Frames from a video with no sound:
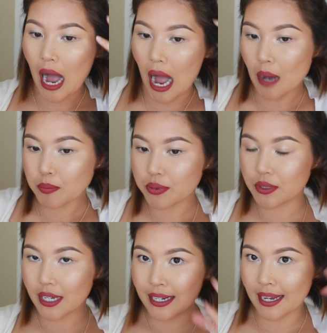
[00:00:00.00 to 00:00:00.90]
up
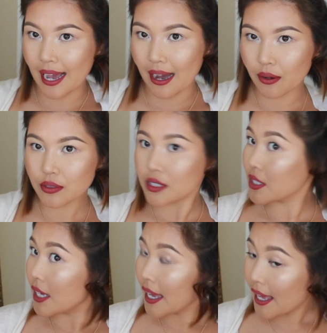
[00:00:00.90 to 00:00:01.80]
and out,
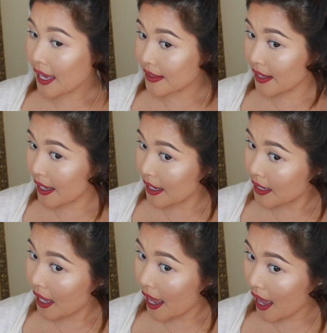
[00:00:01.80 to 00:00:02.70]
and then